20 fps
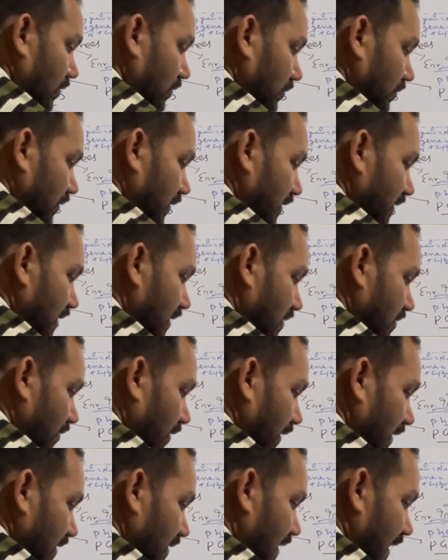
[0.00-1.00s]
This is called
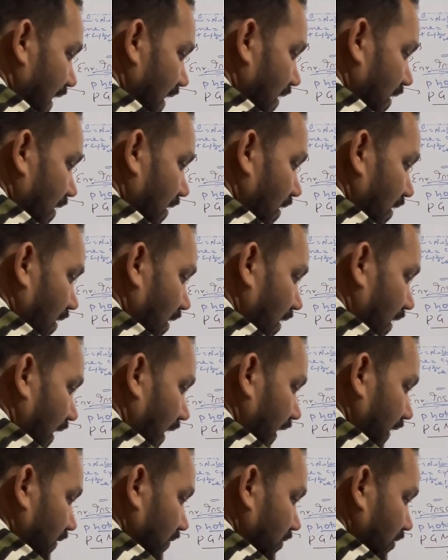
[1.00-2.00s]
as the
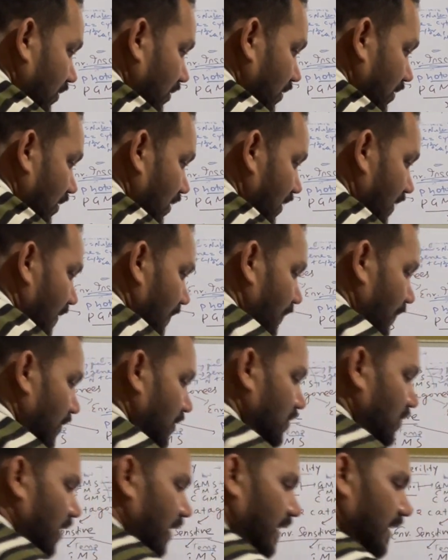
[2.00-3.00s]
anther.
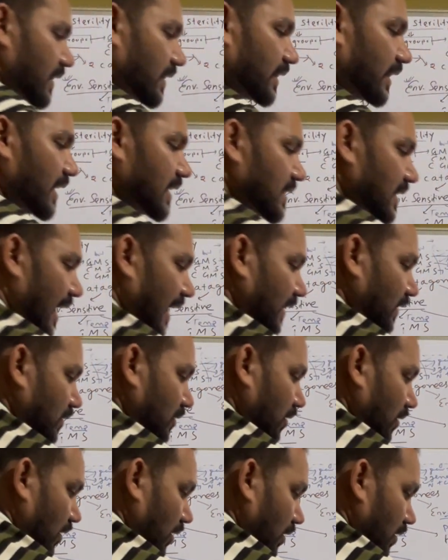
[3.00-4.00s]
So in this
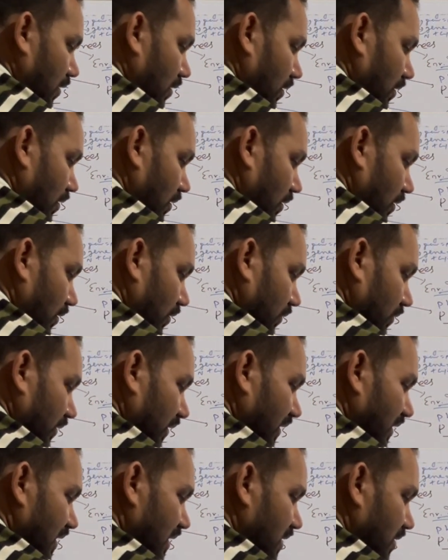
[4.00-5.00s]
anther, this
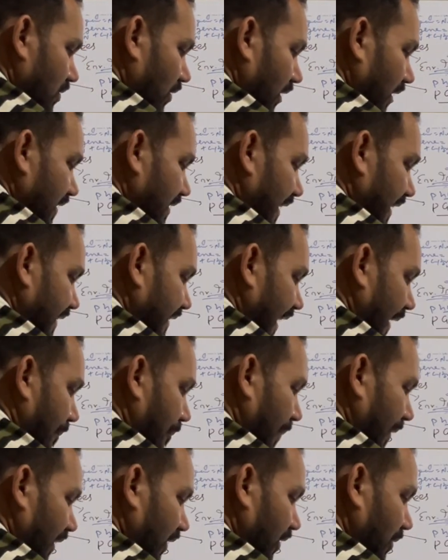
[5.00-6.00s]
is called as the
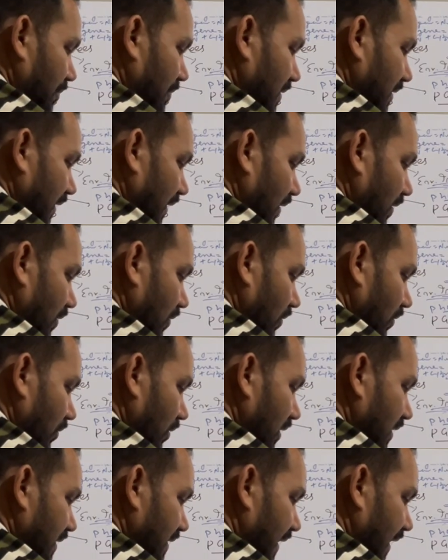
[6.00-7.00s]
tapetum cell.
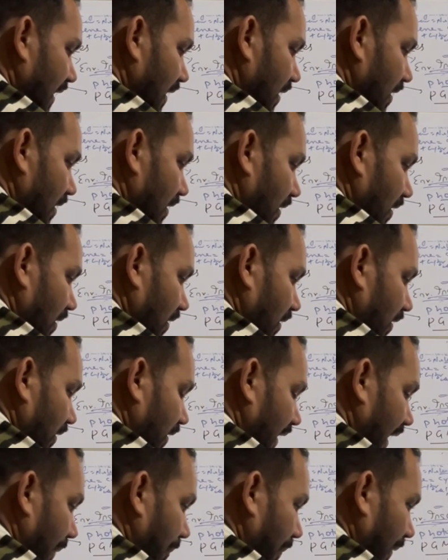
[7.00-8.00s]
Which cell?
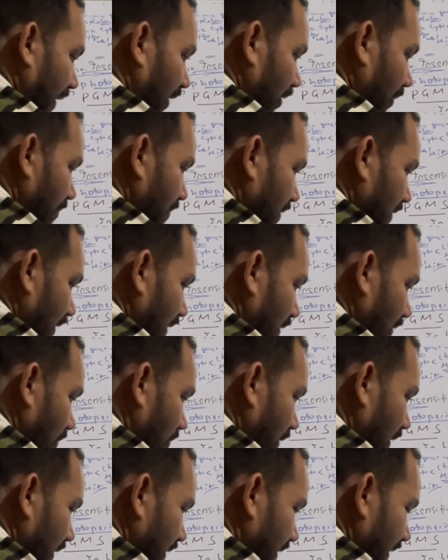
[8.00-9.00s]
Tapetum cell.
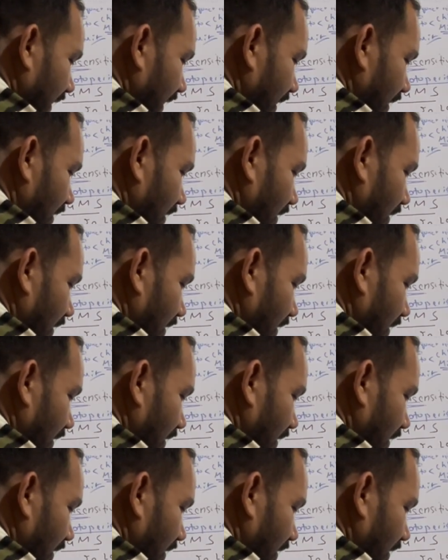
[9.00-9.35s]
Which cell?